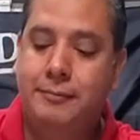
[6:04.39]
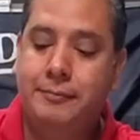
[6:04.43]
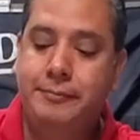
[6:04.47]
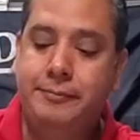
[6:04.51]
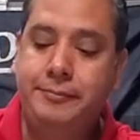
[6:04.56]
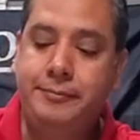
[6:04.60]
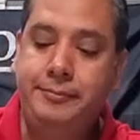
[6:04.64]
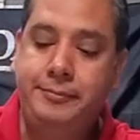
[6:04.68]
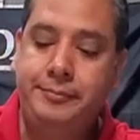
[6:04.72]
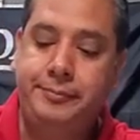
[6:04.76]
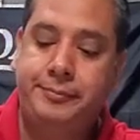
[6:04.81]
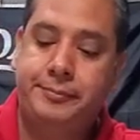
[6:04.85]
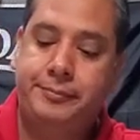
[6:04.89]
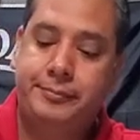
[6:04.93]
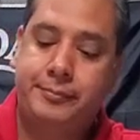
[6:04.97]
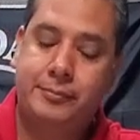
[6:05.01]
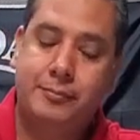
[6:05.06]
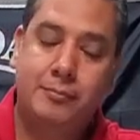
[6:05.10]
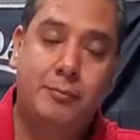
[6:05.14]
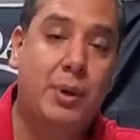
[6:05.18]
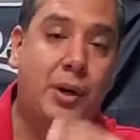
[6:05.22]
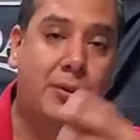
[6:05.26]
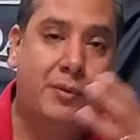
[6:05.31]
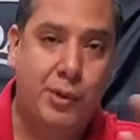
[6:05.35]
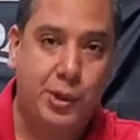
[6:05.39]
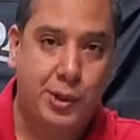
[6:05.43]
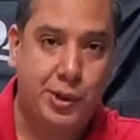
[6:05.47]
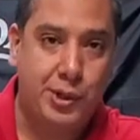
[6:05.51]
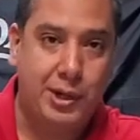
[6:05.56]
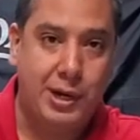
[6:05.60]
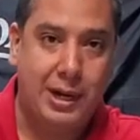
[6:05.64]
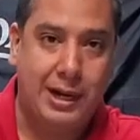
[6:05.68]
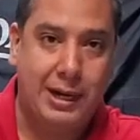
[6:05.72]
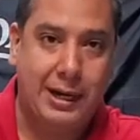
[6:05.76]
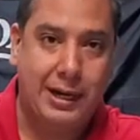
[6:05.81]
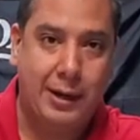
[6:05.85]
But of course,
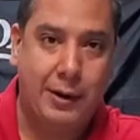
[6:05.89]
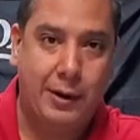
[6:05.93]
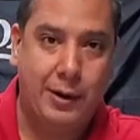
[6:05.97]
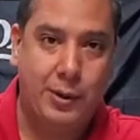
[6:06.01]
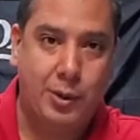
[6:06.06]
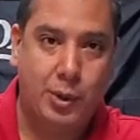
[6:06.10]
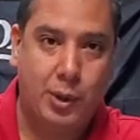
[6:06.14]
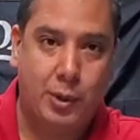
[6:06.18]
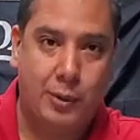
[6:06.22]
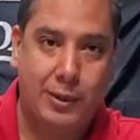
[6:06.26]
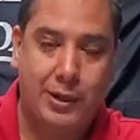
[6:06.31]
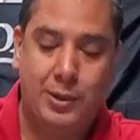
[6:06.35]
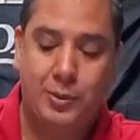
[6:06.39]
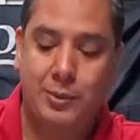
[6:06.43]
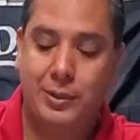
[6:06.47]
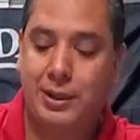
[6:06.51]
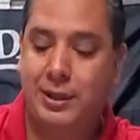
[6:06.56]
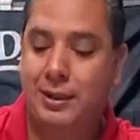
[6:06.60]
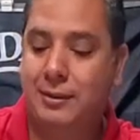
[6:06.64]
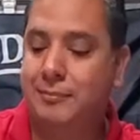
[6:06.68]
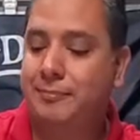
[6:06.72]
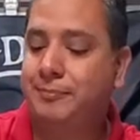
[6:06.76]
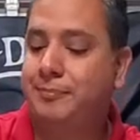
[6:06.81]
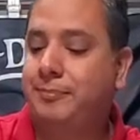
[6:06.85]
you're not going to carry a torque wrench with you.